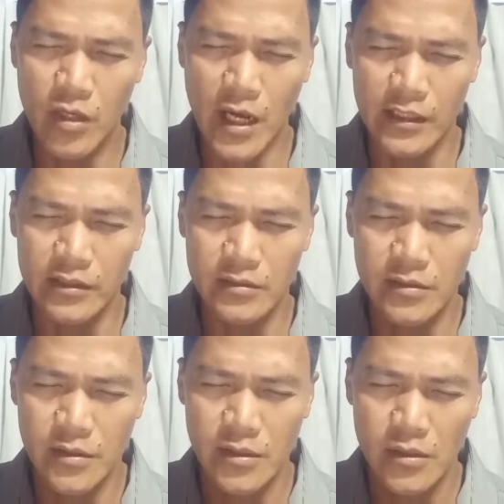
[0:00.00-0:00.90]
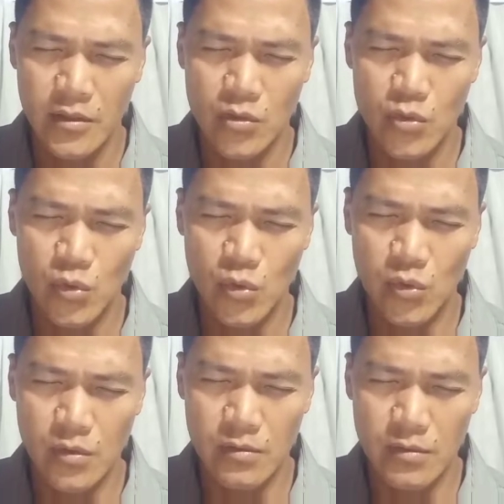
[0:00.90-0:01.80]
God,
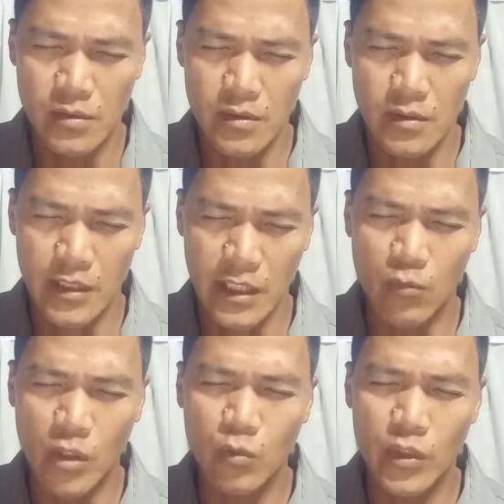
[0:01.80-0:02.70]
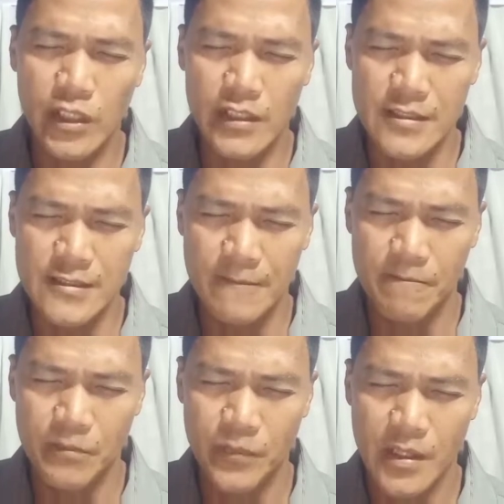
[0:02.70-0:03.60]
to give what we need.
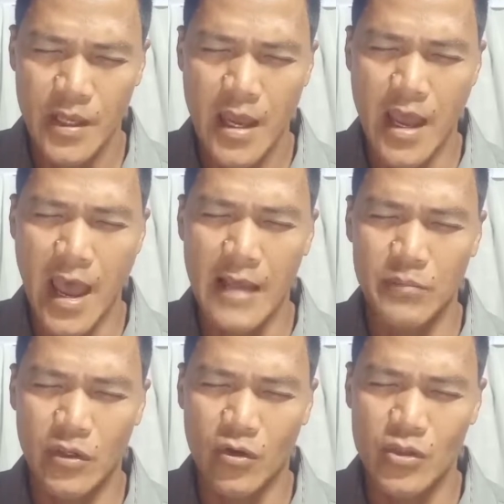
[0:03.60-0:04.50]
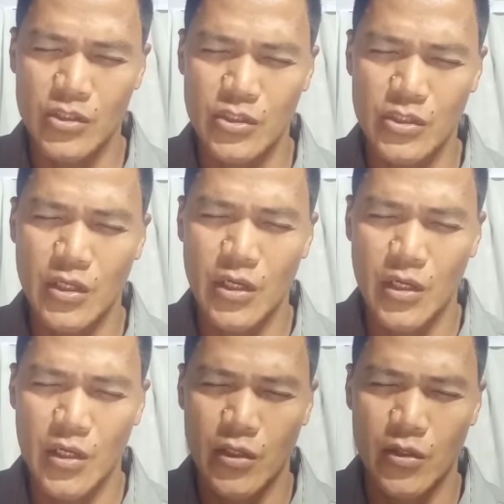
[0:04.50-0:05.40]
And because
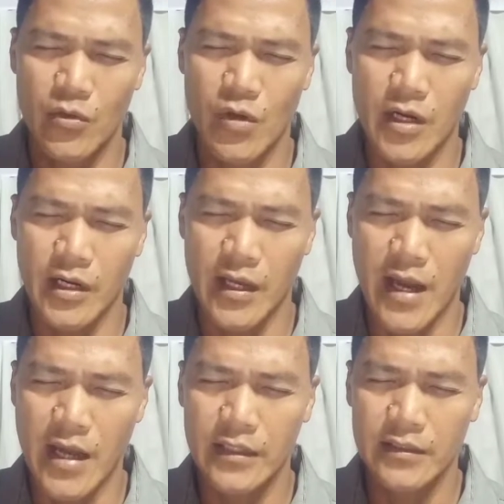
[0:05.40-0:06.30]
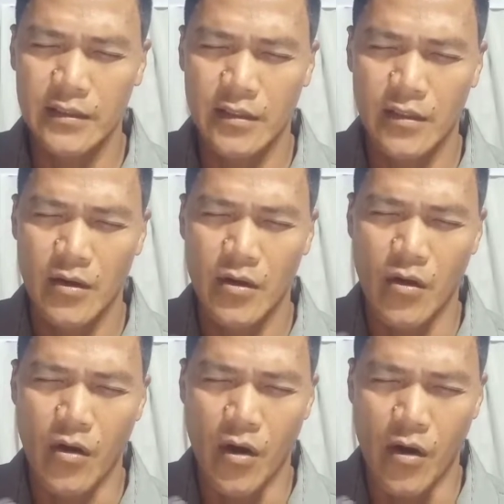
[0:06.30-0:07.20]
You are the God
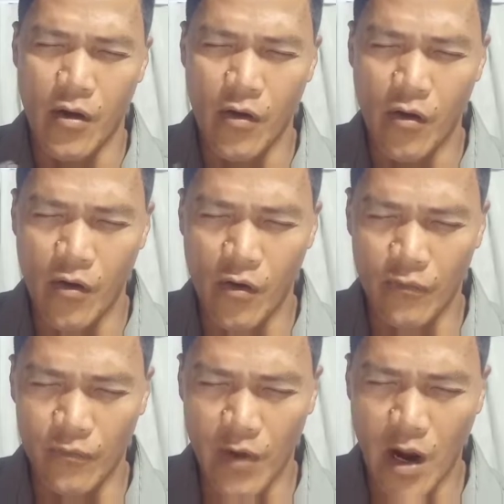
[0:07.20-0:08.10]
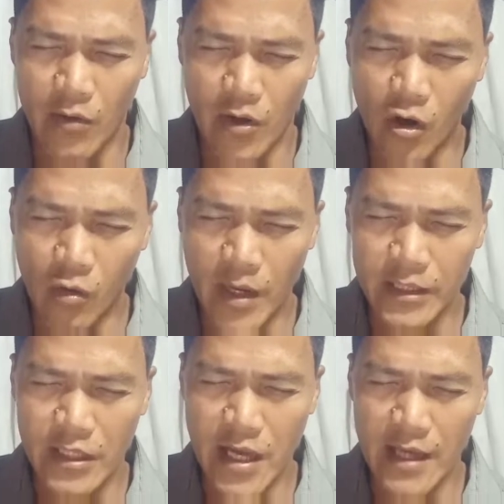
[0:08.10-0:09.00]
of our
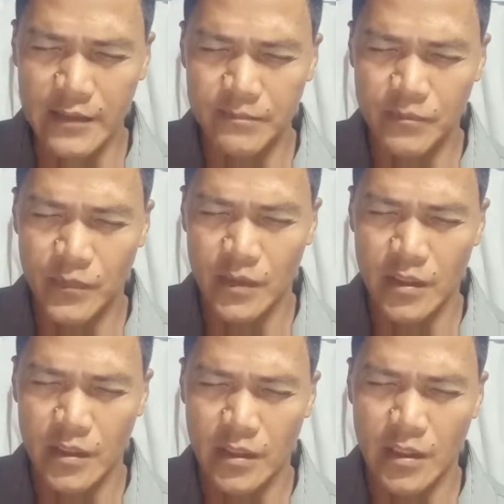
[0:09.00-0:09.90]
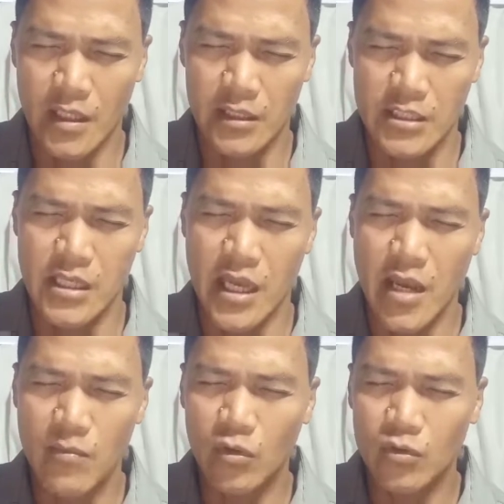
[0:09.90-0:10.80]
Almighty God that is
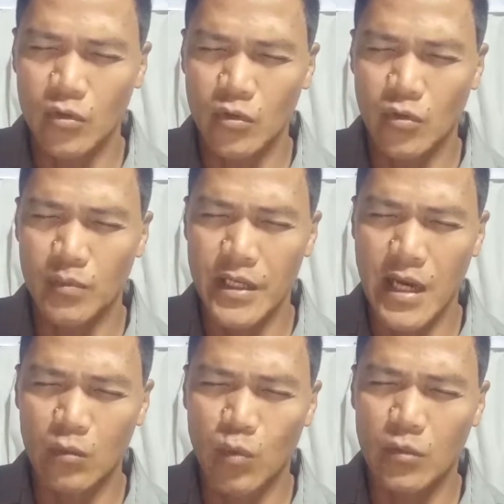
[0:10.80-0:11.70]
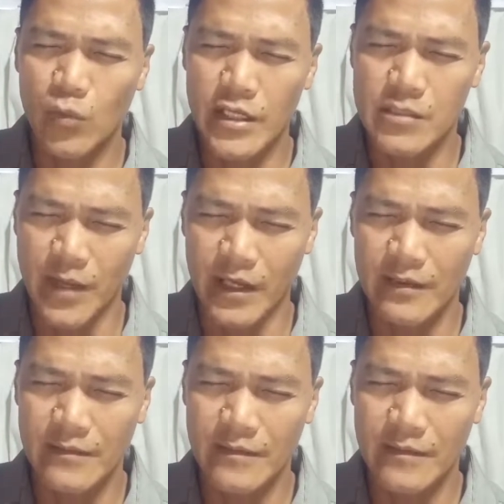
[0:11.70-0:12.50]
able to do beyond what we expect,